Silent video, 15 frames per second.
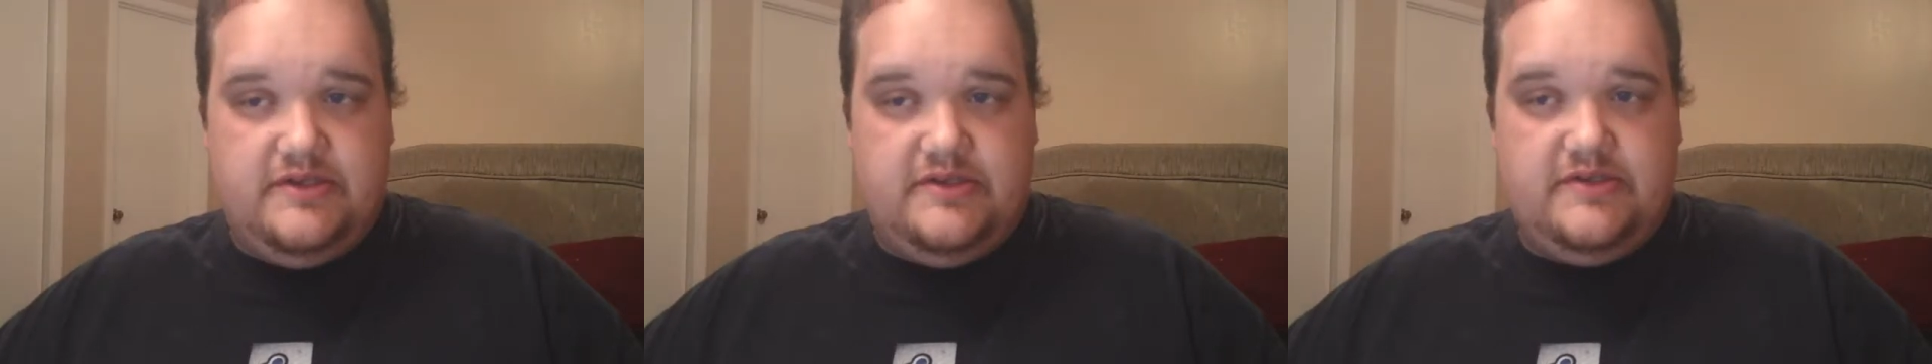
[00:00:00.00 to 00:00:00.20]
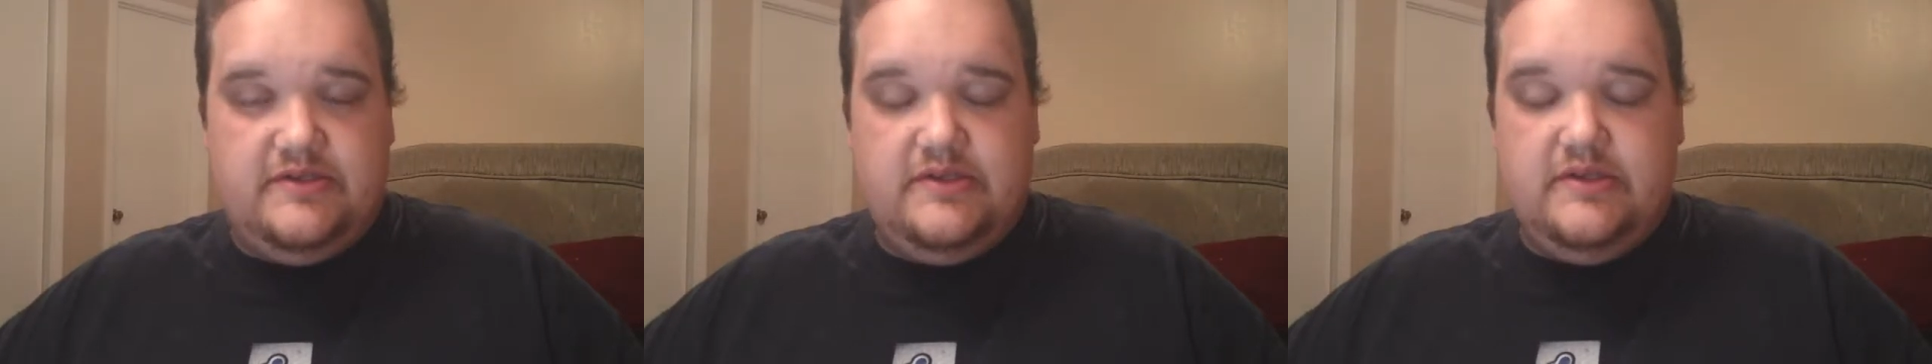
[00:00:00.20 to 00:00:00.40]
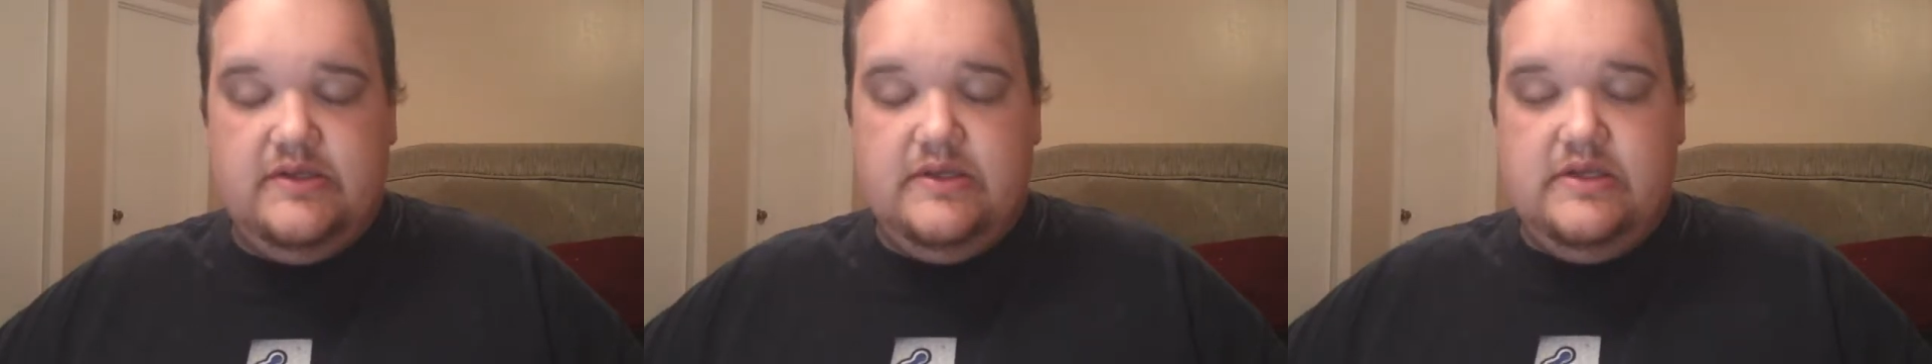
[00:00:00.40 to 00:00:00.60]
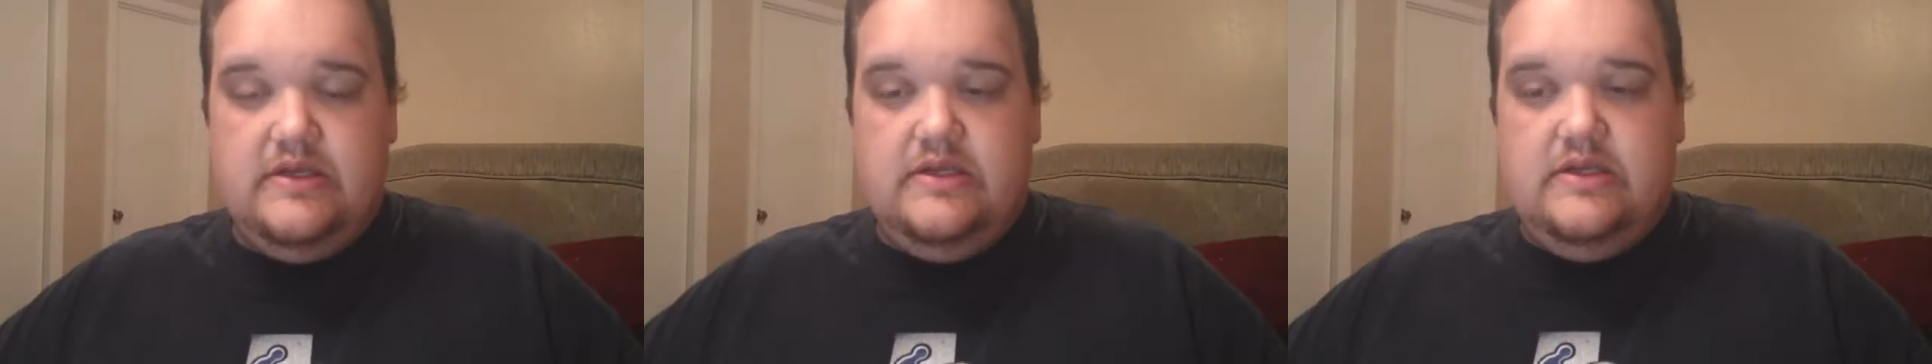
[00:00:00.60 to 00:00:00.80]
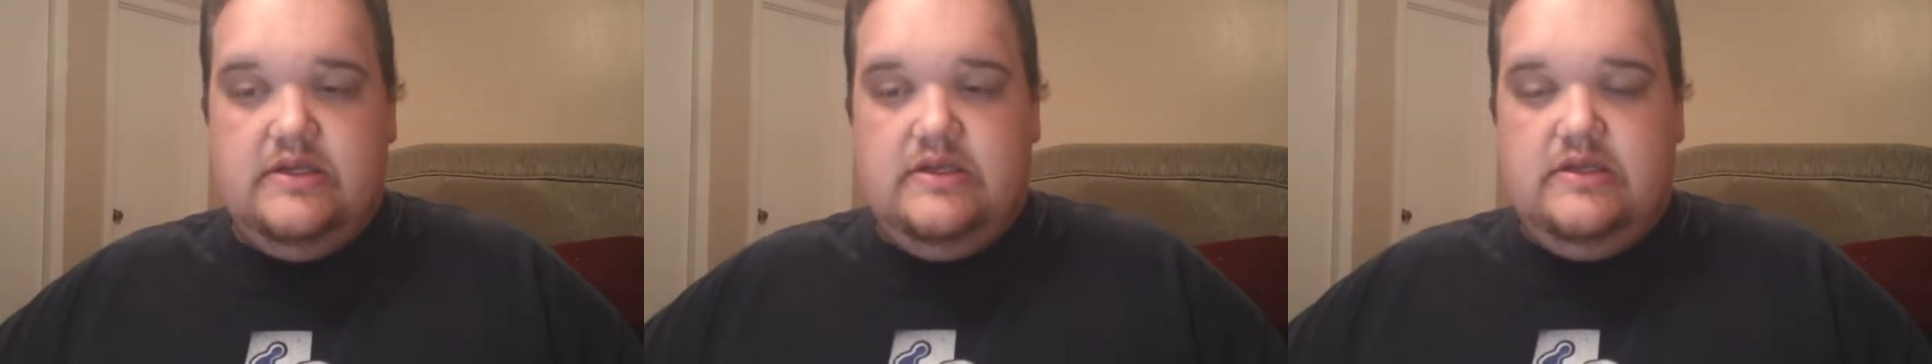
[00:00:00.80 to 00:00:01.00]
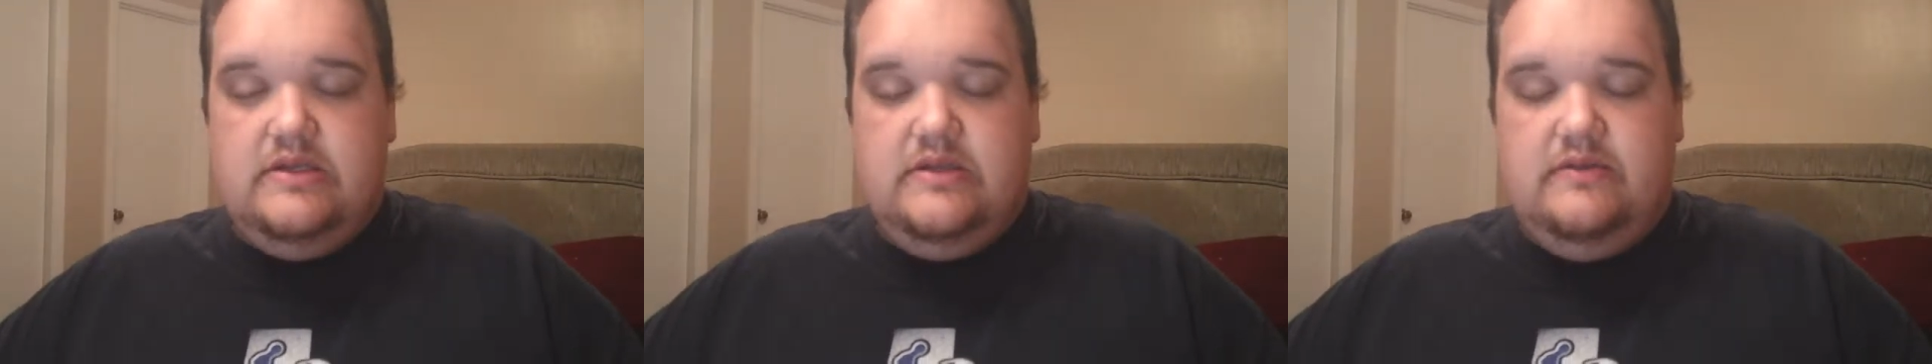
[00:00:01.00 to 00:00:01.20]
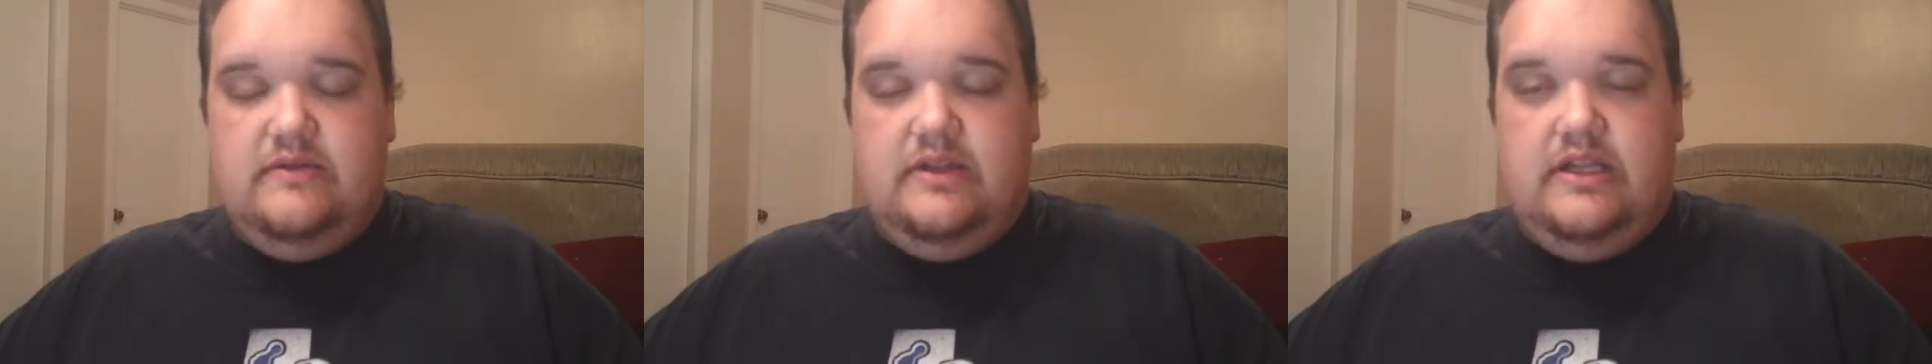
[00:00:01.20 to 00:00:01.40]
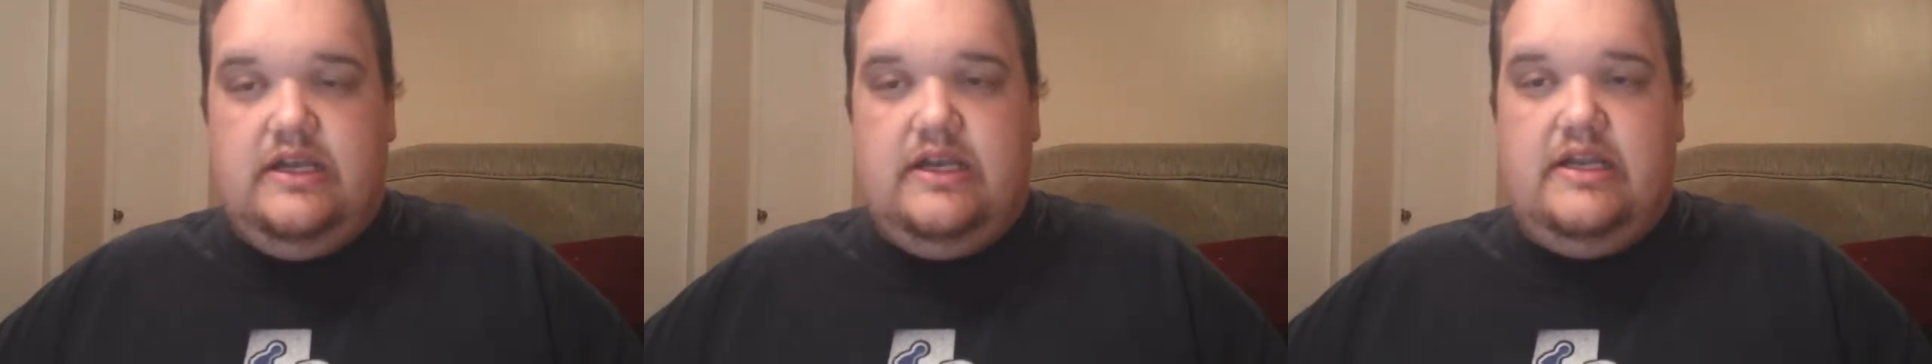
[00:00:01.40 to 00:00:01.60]
its
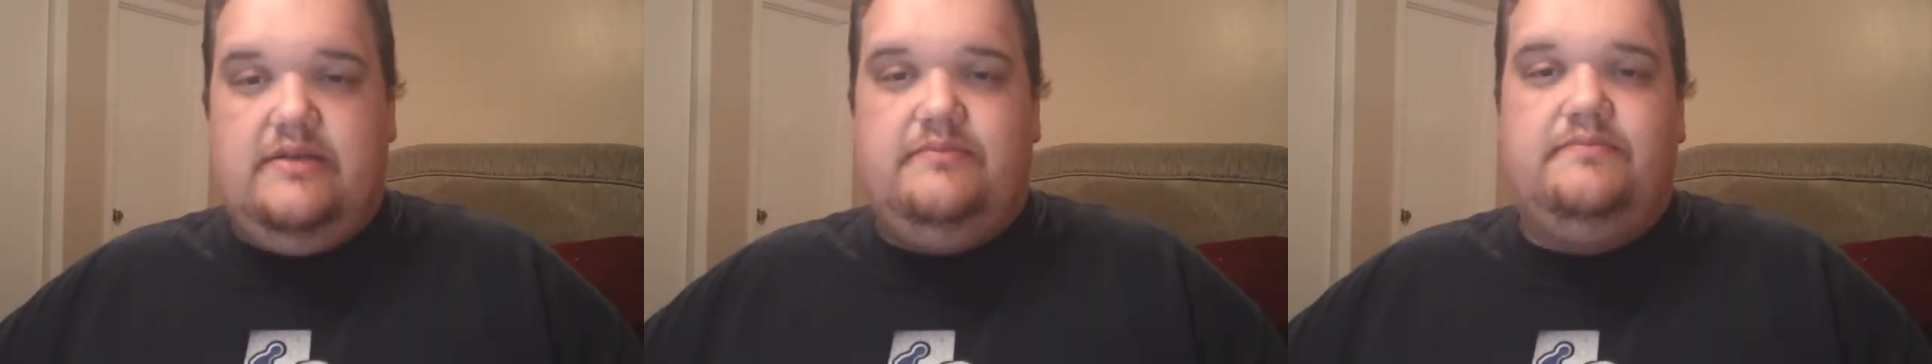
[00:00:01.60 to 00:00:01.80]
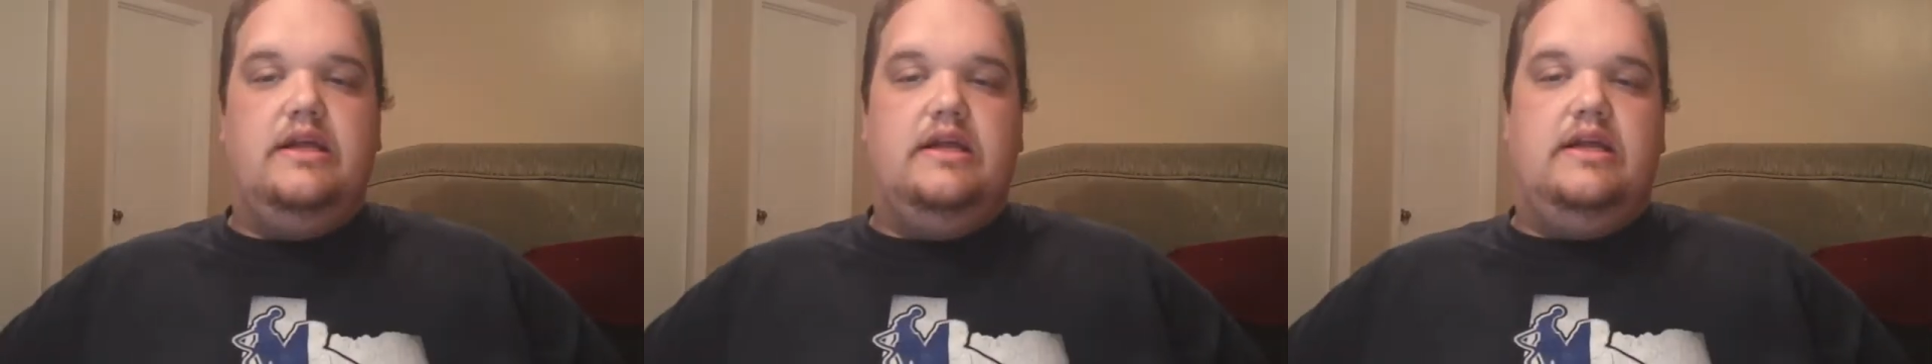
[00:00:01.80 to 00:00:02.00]
validity.